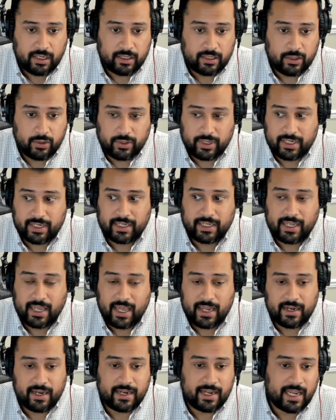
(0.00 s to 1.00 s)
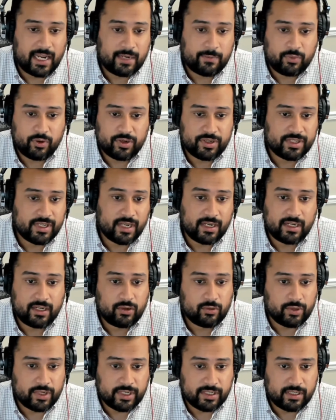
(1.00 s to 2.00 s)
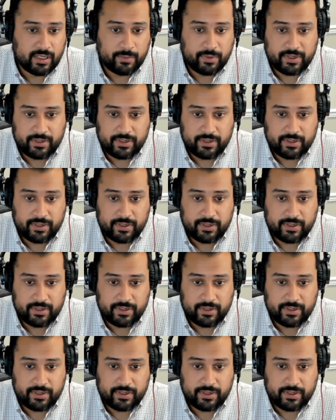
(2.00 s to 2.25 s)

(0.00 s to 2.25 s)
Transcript: you can get an 8% increase up